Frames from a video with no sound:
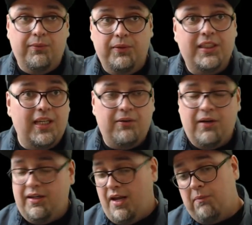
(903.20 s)
reset
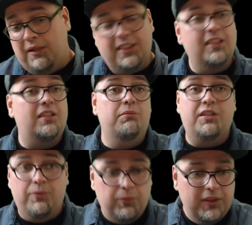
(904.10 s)
right now. My system's
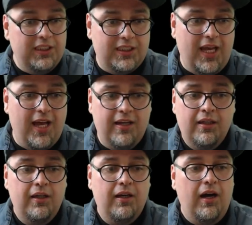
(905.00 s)
going to reset.
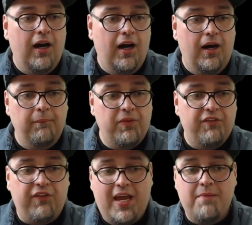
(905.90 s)
Um,
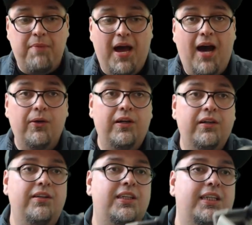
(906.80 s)
if I hit power,
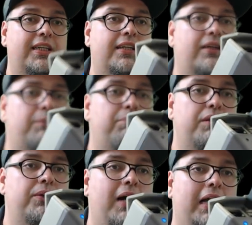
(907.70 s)
you see it's a little
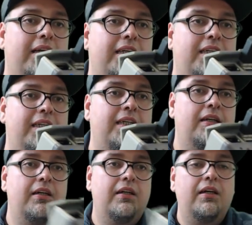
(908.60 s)
blue LED.
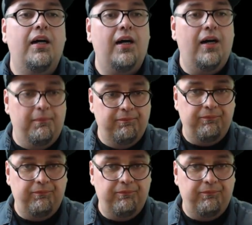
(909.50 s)
Um,